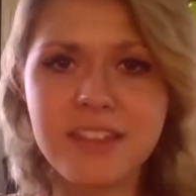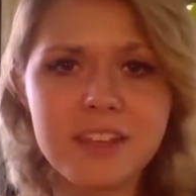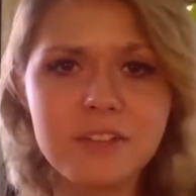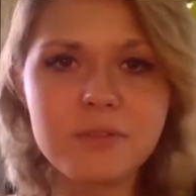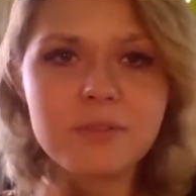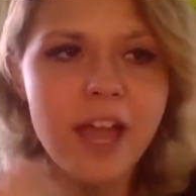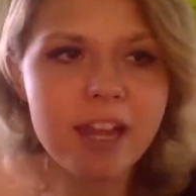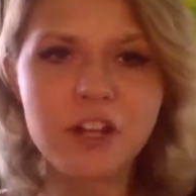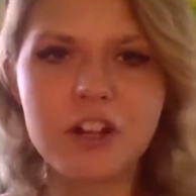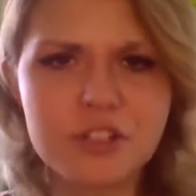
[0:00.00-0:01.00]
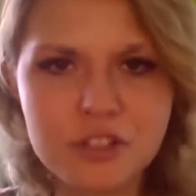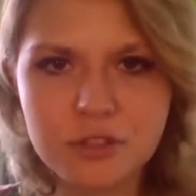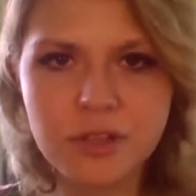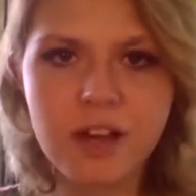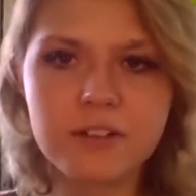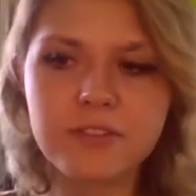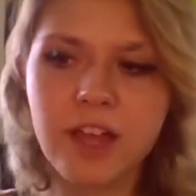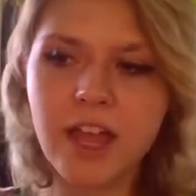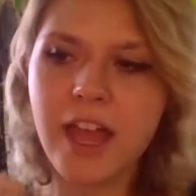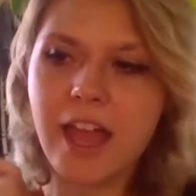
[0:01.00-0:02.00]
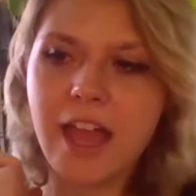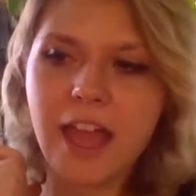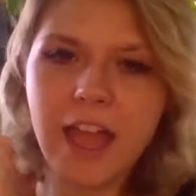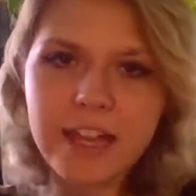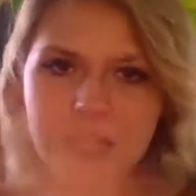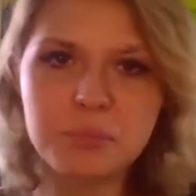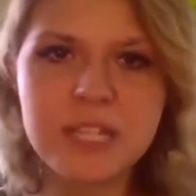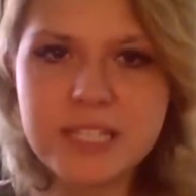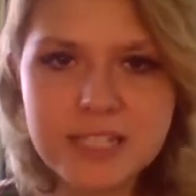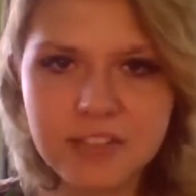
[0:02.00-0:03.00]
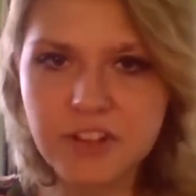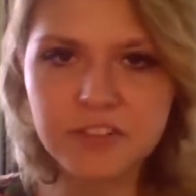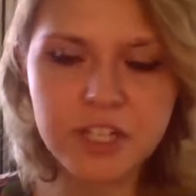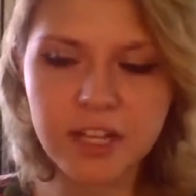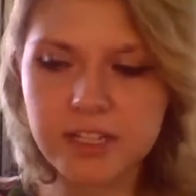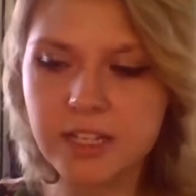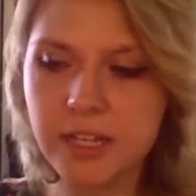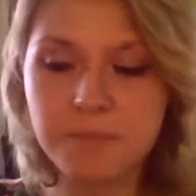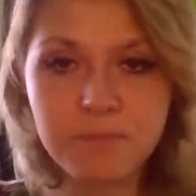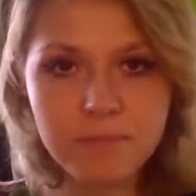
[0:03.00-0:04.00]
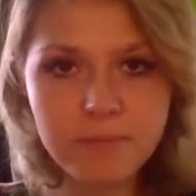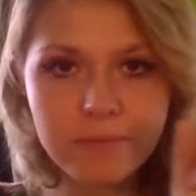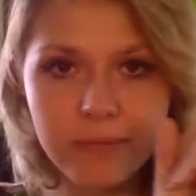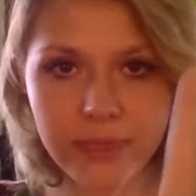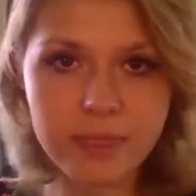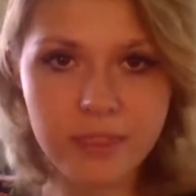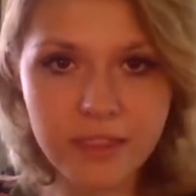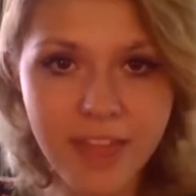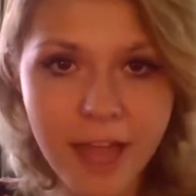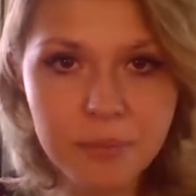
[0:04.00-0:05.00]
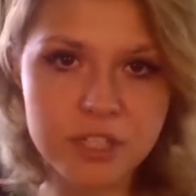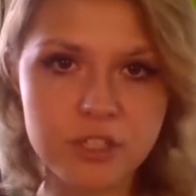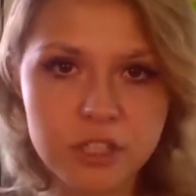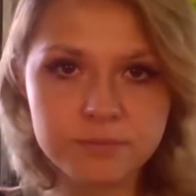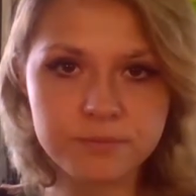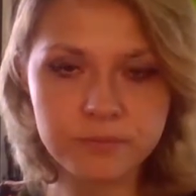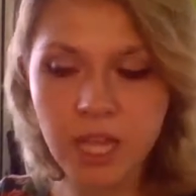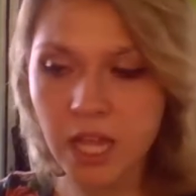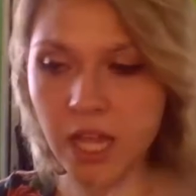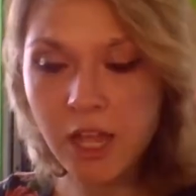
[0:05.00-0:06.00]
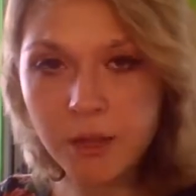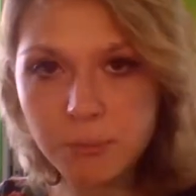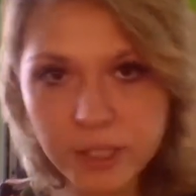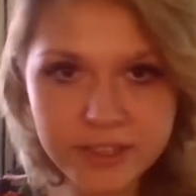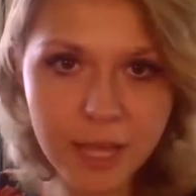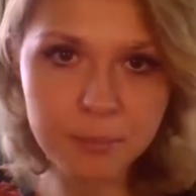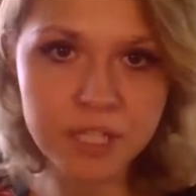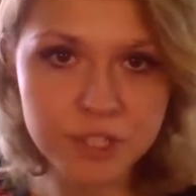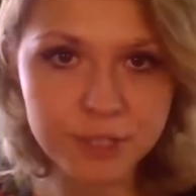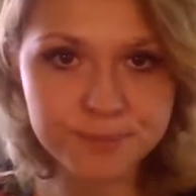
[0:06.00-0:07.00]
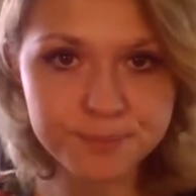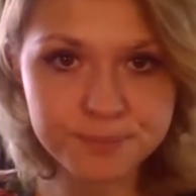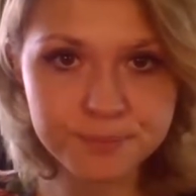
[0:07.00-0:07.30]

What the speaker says: Think of any artist you love, any piece they've ever done, that picture. Print that picture.